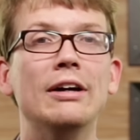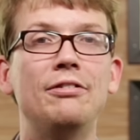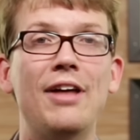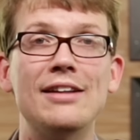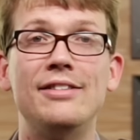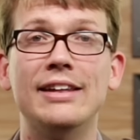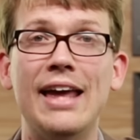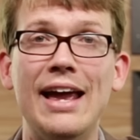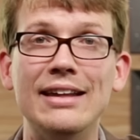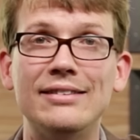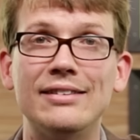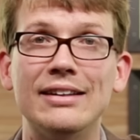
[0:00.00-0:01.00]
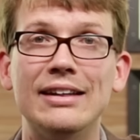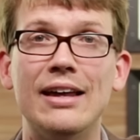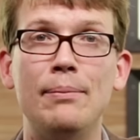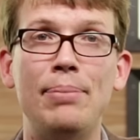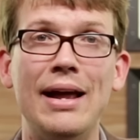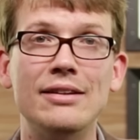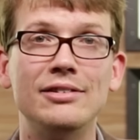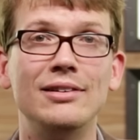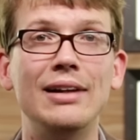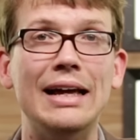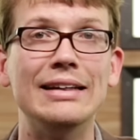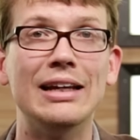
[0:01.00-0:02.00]
if that's the case, Get a
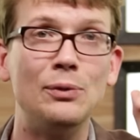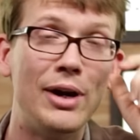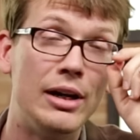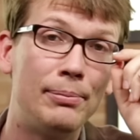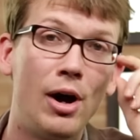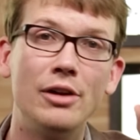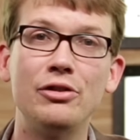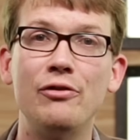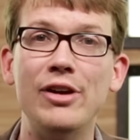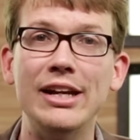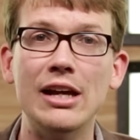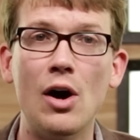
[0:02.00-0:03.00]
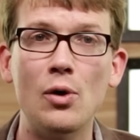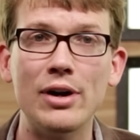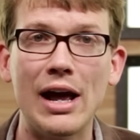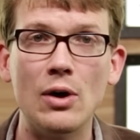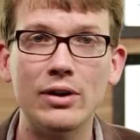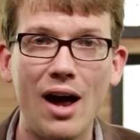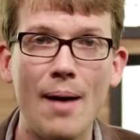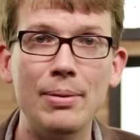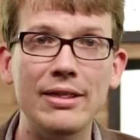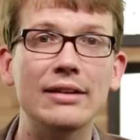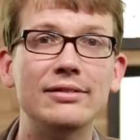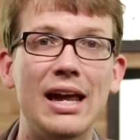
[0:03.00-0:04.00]
pencil and get ready to pause the video. Now
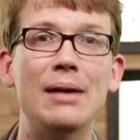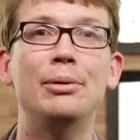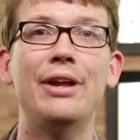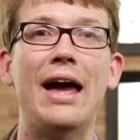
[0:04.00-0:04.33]
copy this table